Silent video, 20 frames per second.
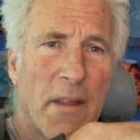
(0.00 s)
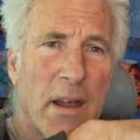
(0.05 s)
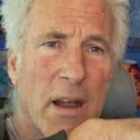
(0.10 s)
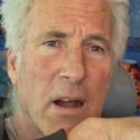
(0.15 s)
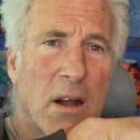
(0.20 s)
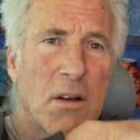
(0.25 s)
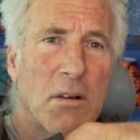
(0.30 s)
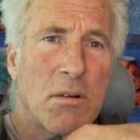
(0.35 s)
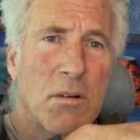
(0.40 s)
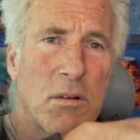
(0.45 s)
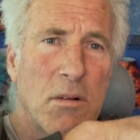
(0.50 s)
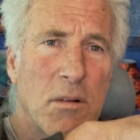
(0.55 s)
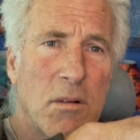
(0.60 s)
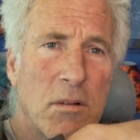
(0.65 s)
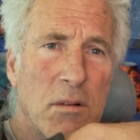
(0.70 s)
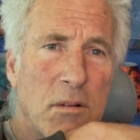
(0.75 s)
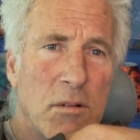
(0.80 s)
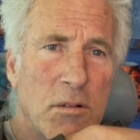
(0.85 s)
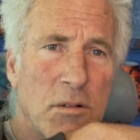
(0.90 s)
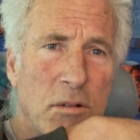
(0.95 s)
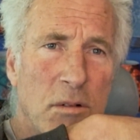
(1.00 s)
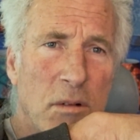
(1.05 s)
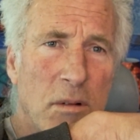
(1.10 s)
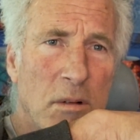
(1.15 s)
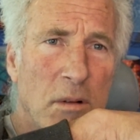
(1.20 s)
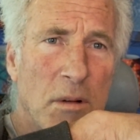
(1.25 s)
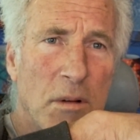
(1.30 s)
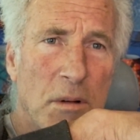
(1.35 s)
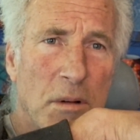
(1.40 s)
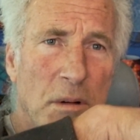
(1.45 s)
there
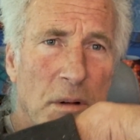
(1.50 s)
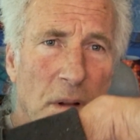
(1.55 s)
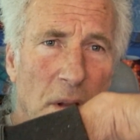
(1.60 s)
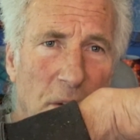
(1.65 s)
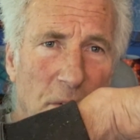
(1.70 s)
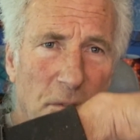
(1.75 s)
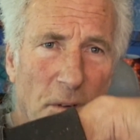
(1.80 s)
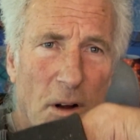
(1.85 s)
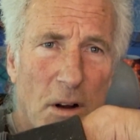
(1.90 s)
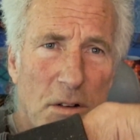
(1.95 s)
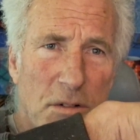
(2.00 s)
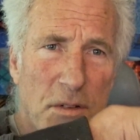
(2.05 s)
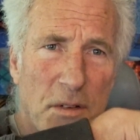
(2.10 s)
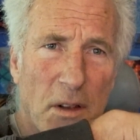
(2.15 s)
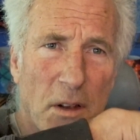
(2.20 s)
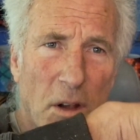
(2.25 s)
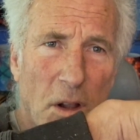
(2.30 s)
as far as the